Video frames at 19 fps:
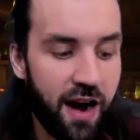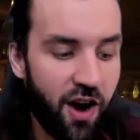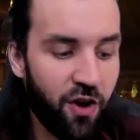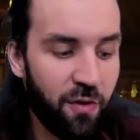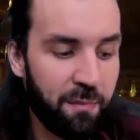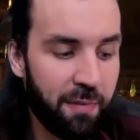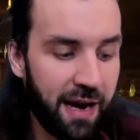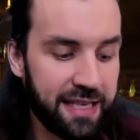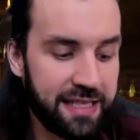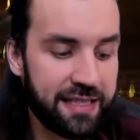
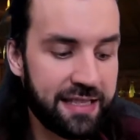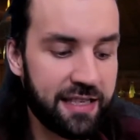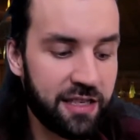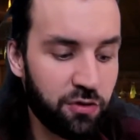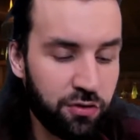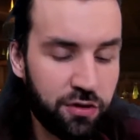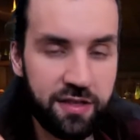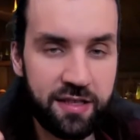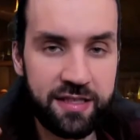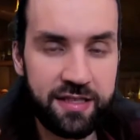Our body does
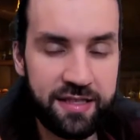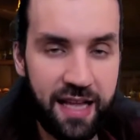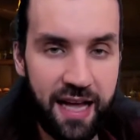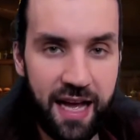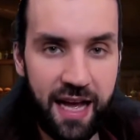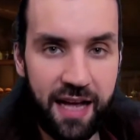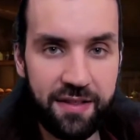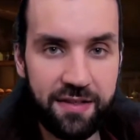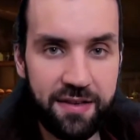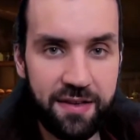not
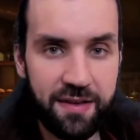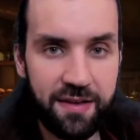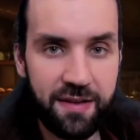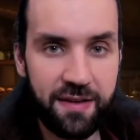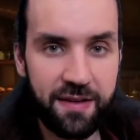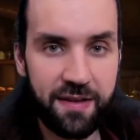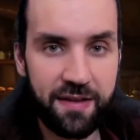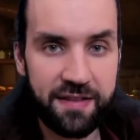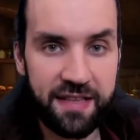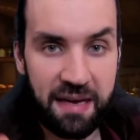understand
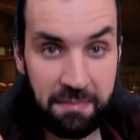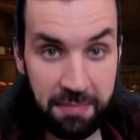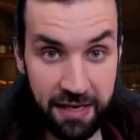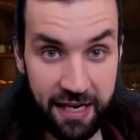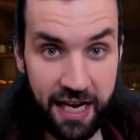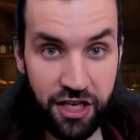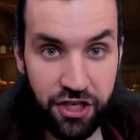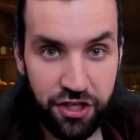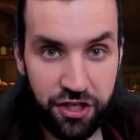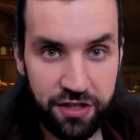the
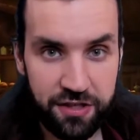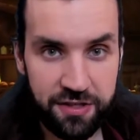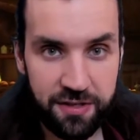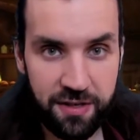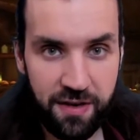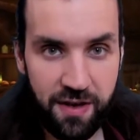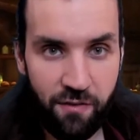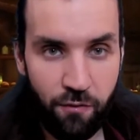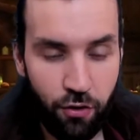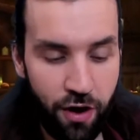implications.
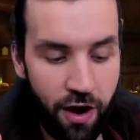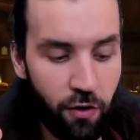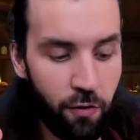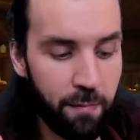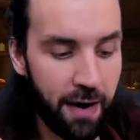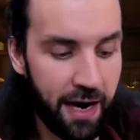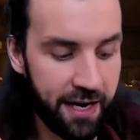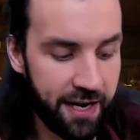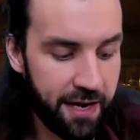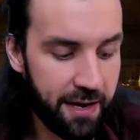For our
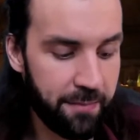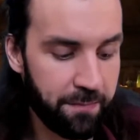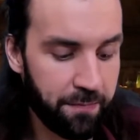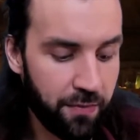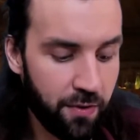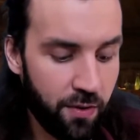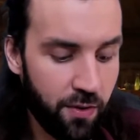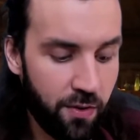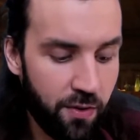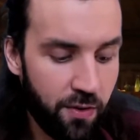body,
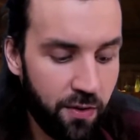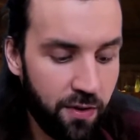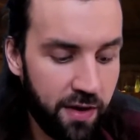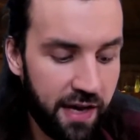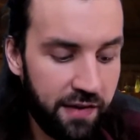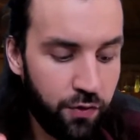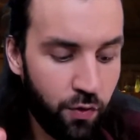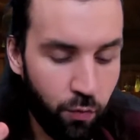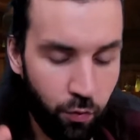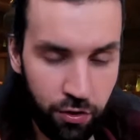
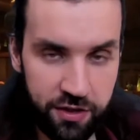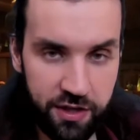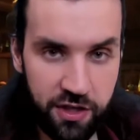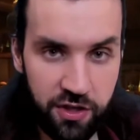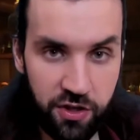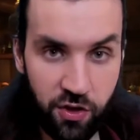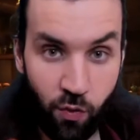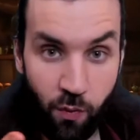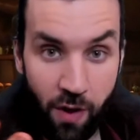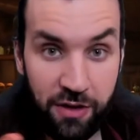if you want
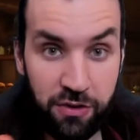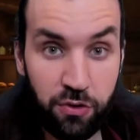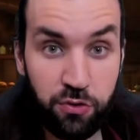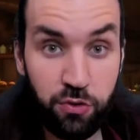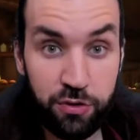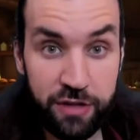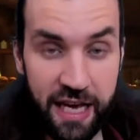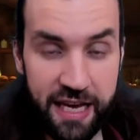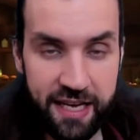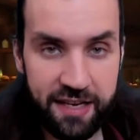it, why don't
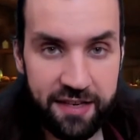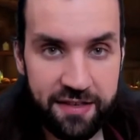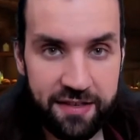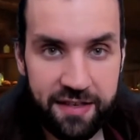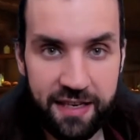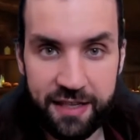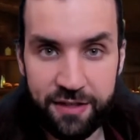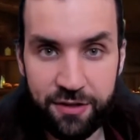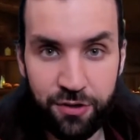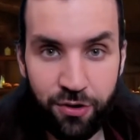you take it?
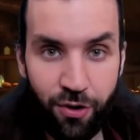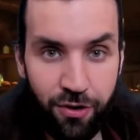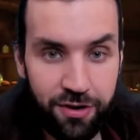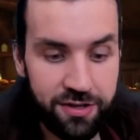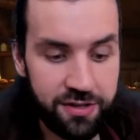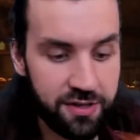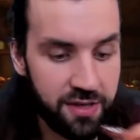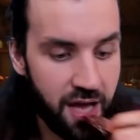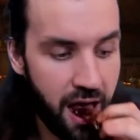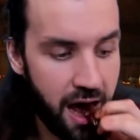It's
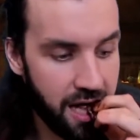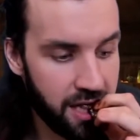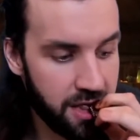yours.